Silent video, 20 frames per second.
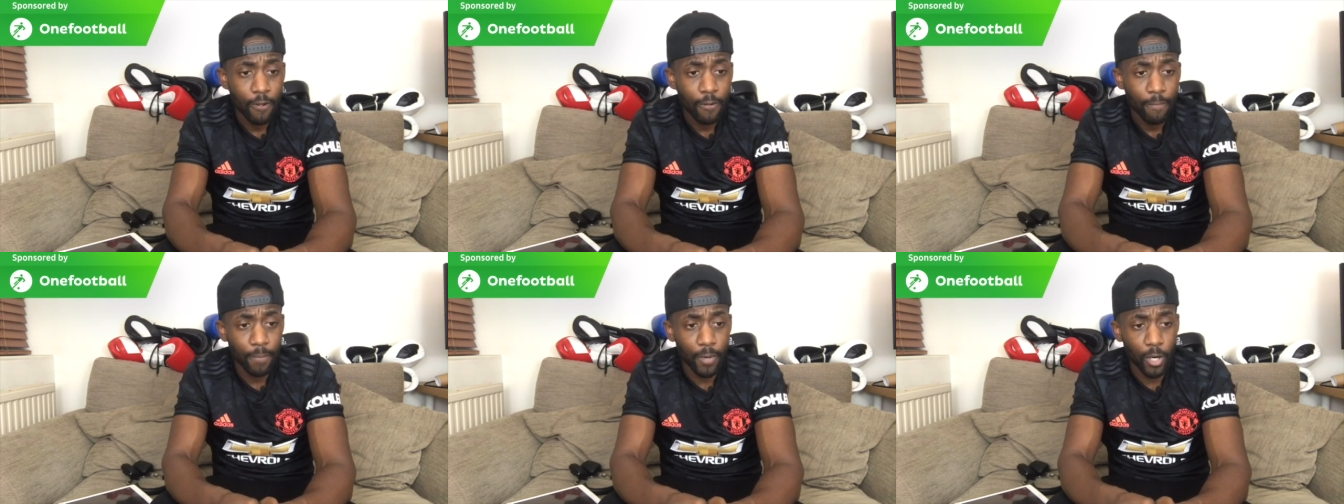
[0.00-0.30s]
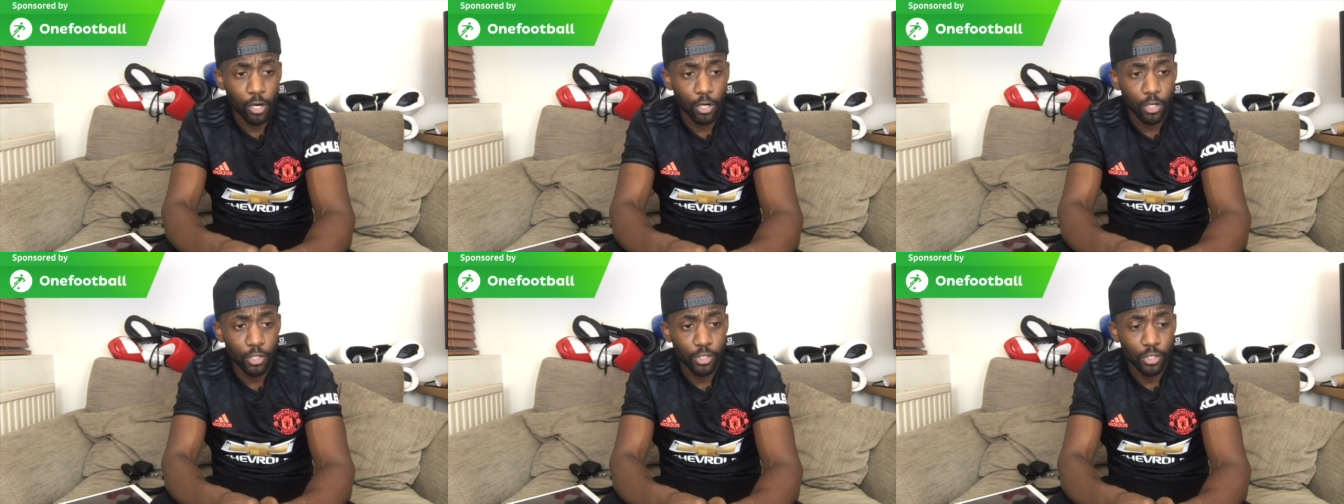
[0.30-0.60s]

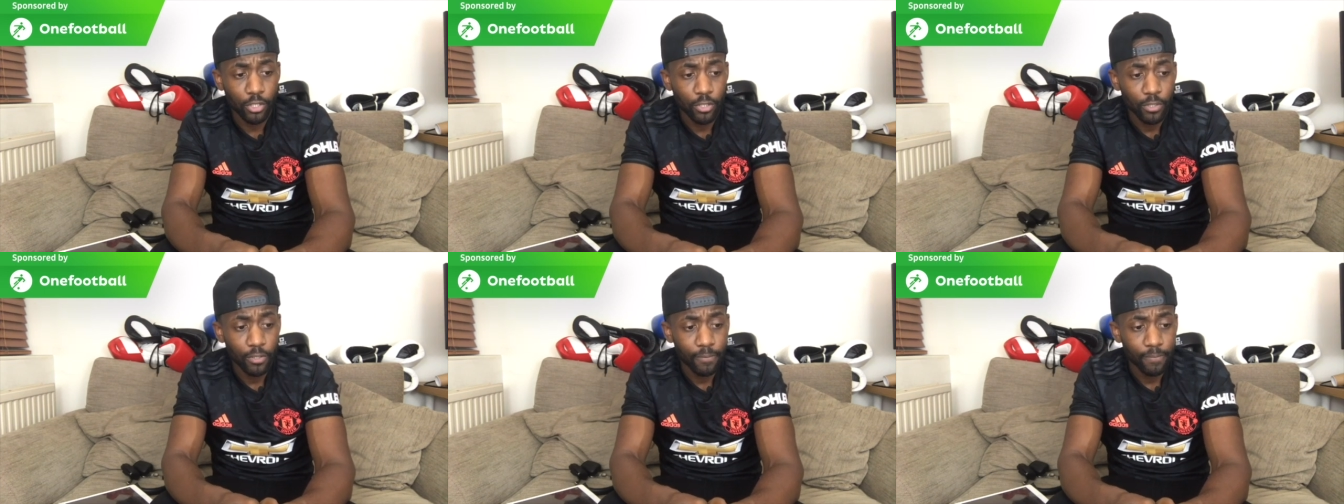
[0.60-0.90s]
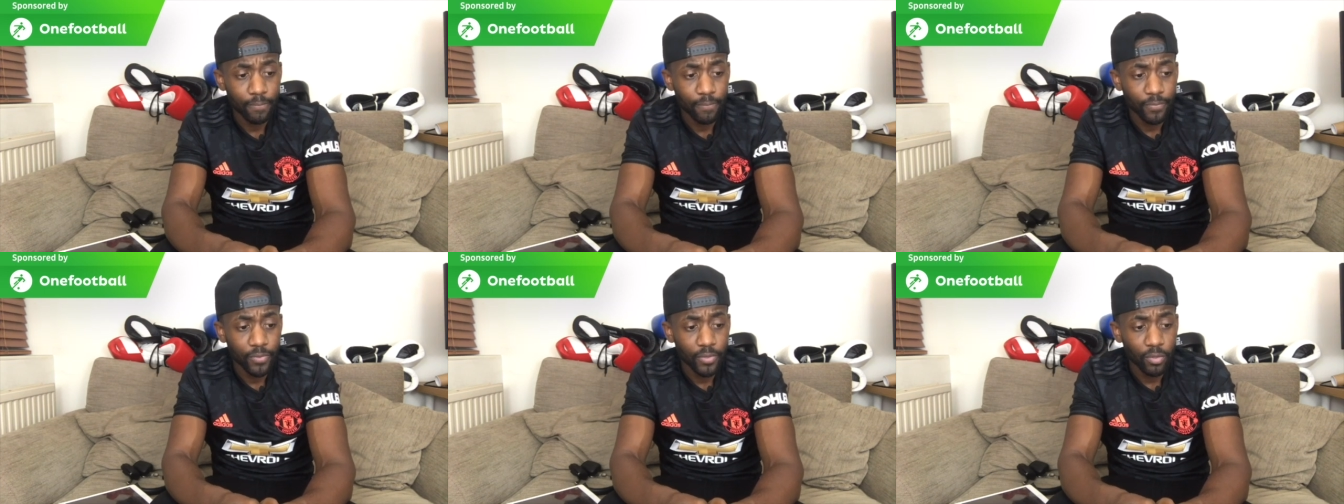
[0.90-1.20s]
Because
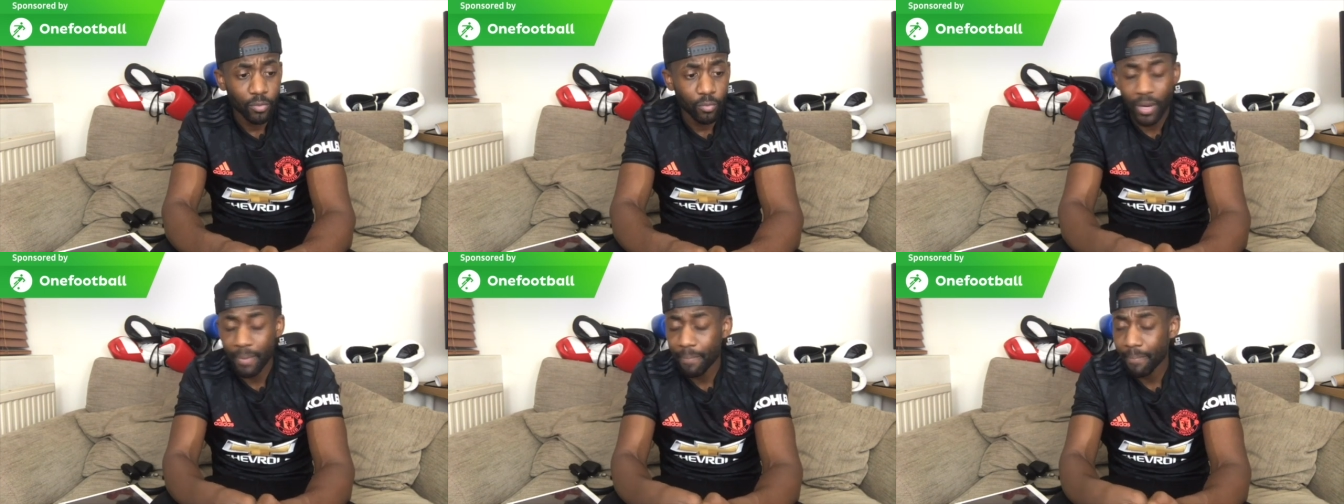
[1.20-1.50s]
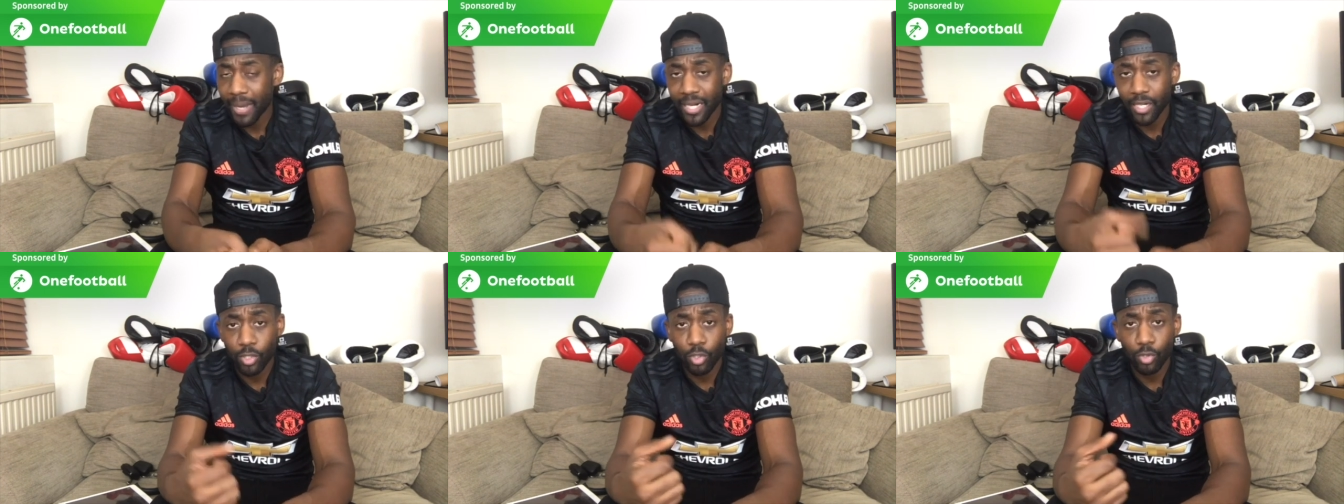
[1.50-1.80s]
when
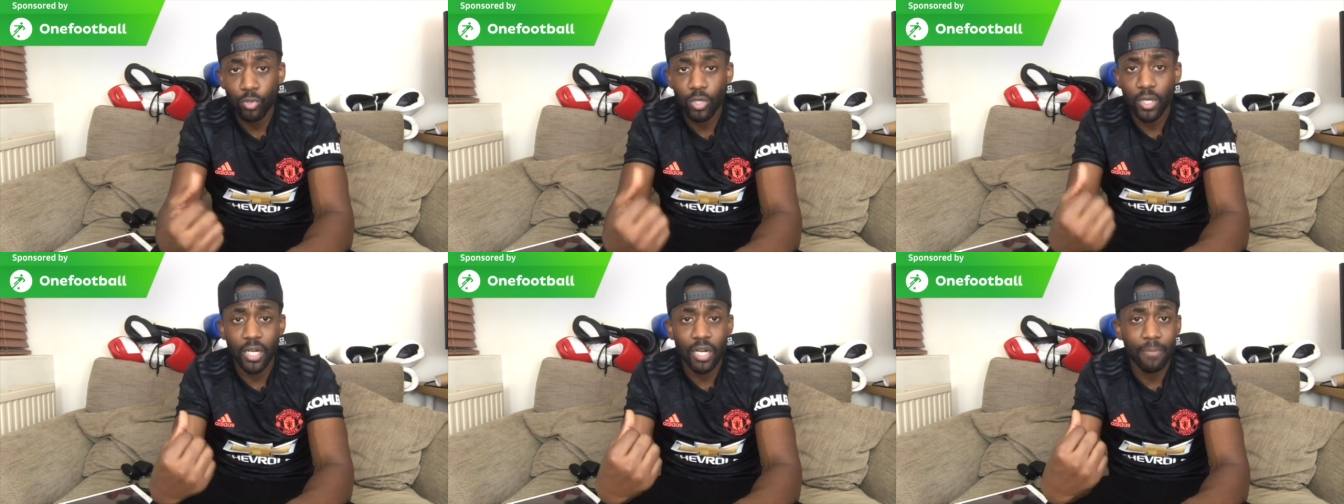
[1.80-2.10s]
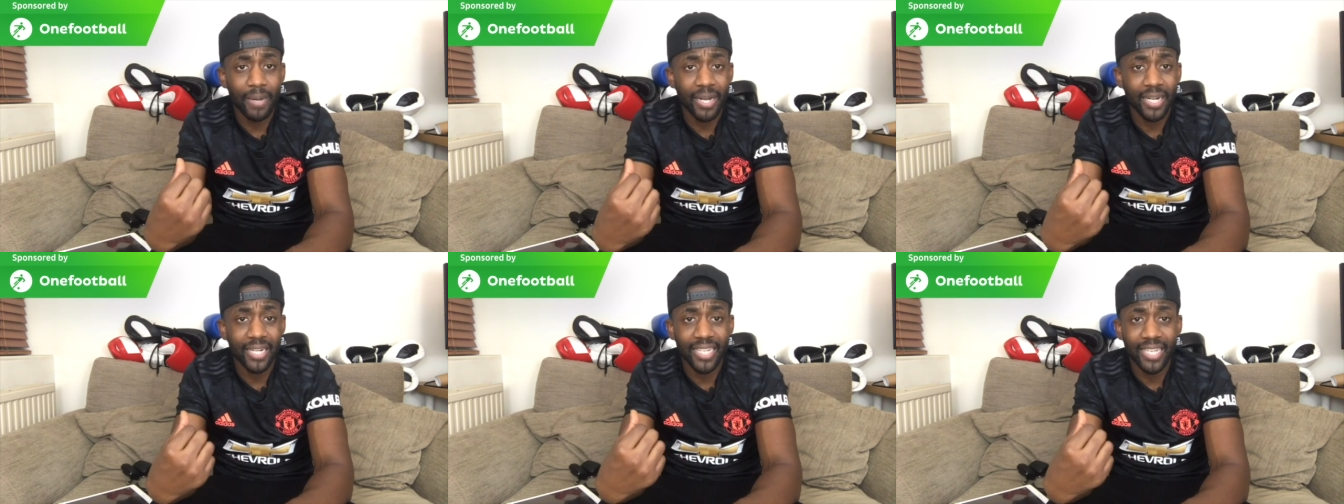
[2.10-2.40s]
men are talking
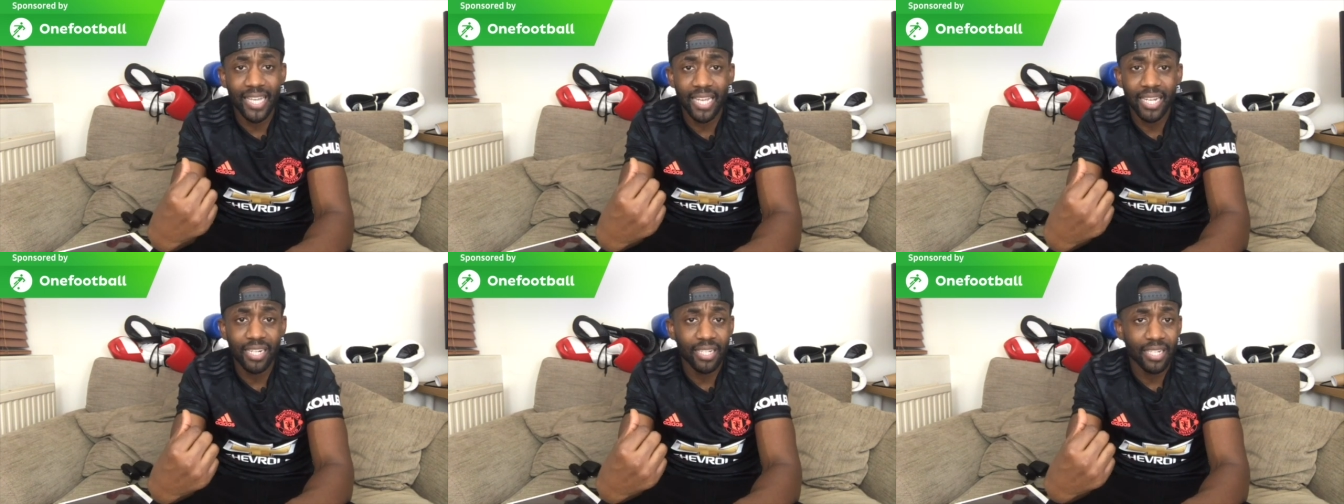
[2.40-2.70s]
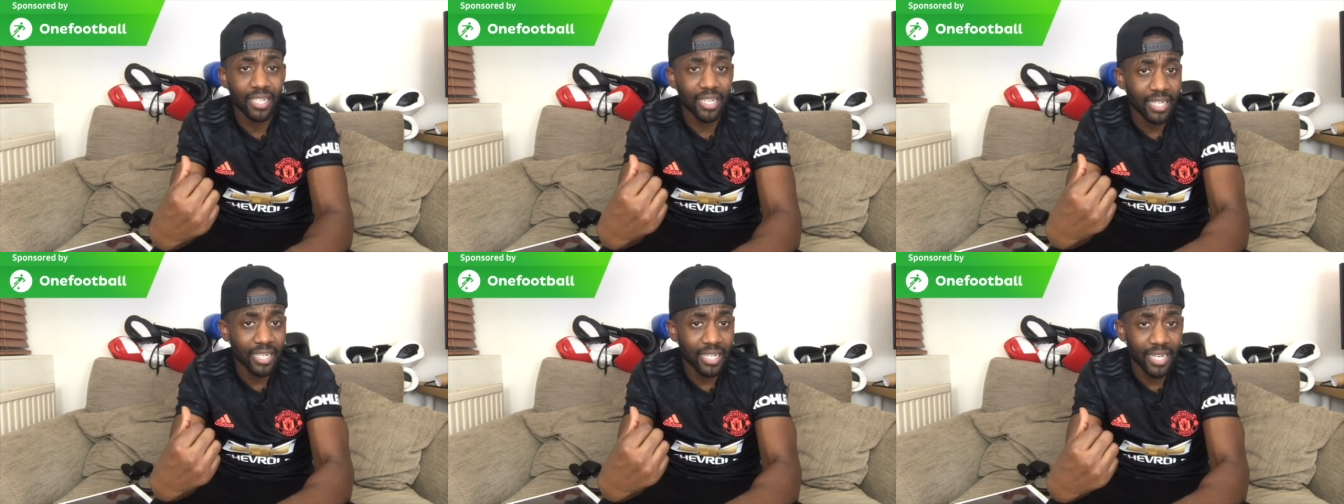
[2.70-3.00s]
about the,
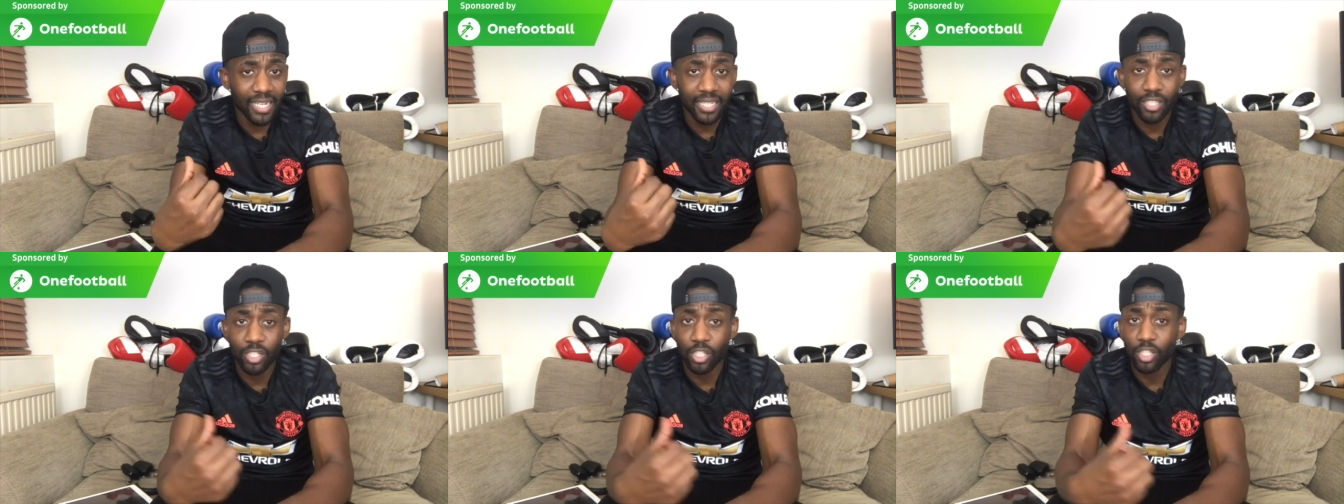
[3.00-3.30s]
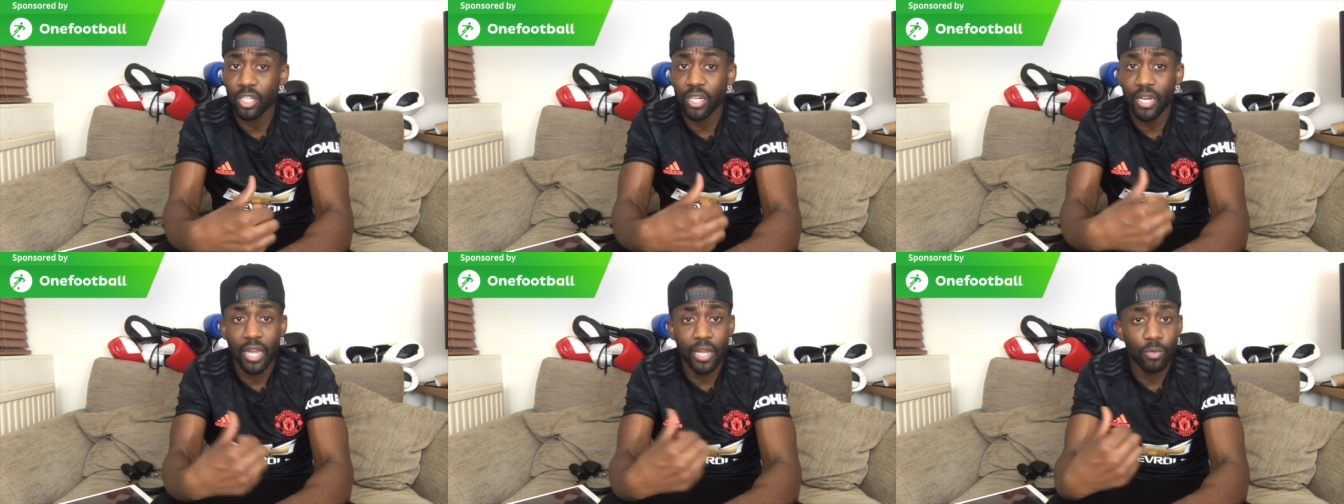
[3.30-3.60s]
the Glazers
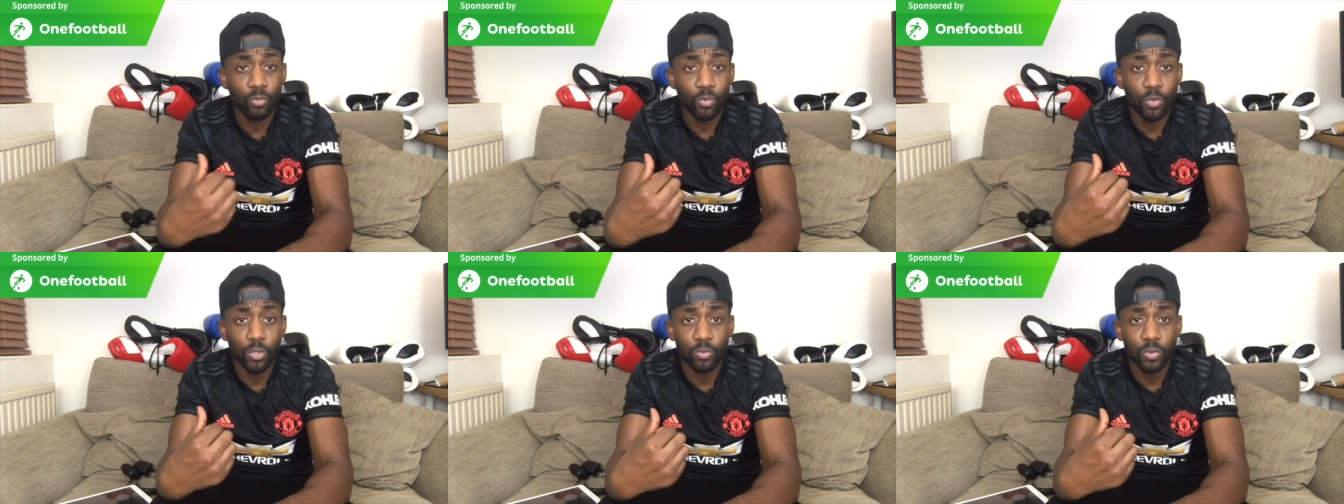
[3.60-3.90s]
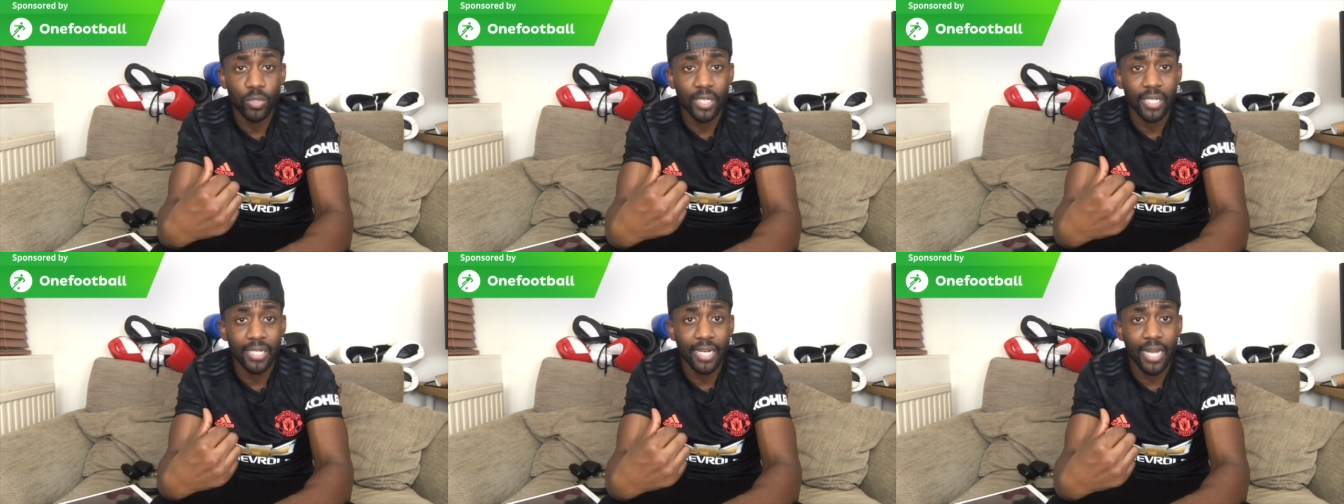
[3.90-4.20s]
and Ed
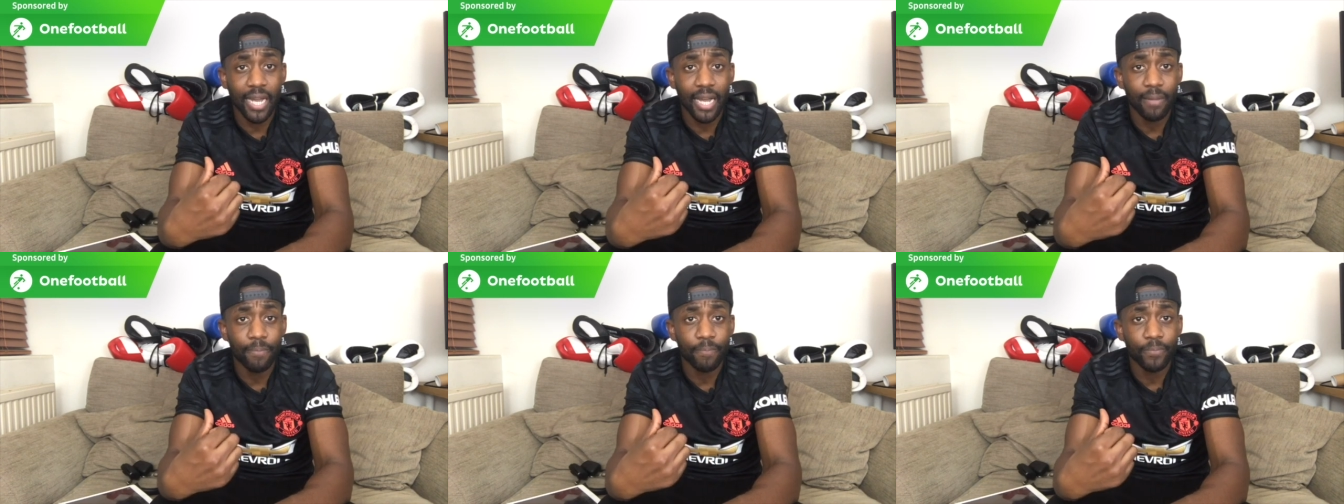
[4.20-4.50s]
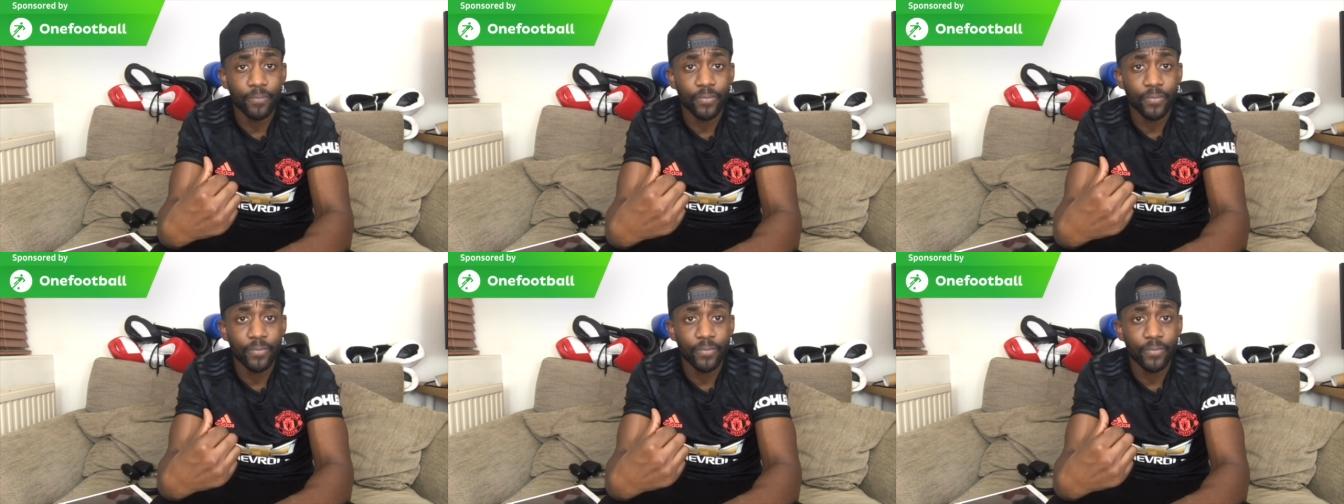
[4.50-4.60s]
Woodward and that,